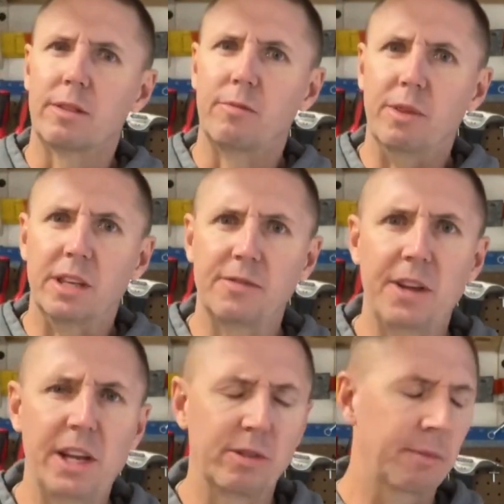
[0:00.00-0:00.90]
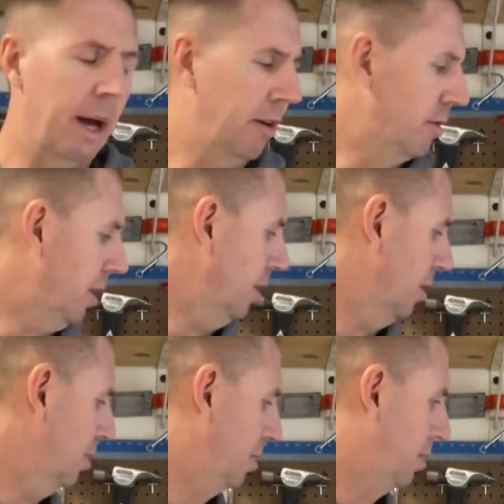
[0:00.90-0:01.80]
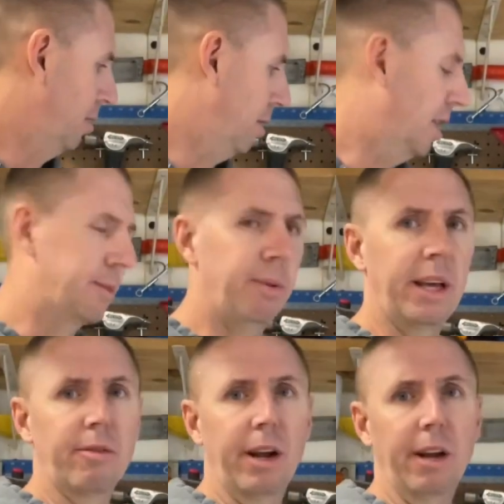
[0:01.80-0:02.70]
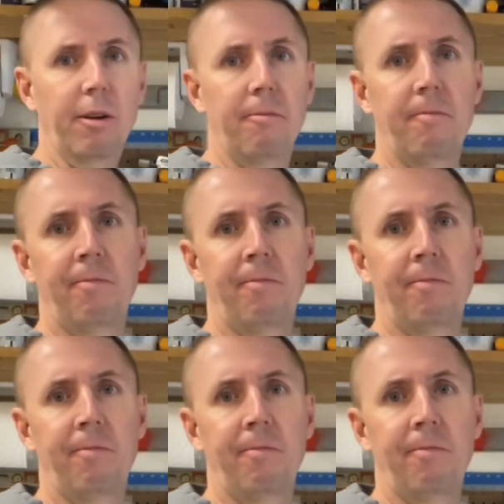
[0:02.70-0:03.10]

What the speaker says: what this video is about is this plane right here.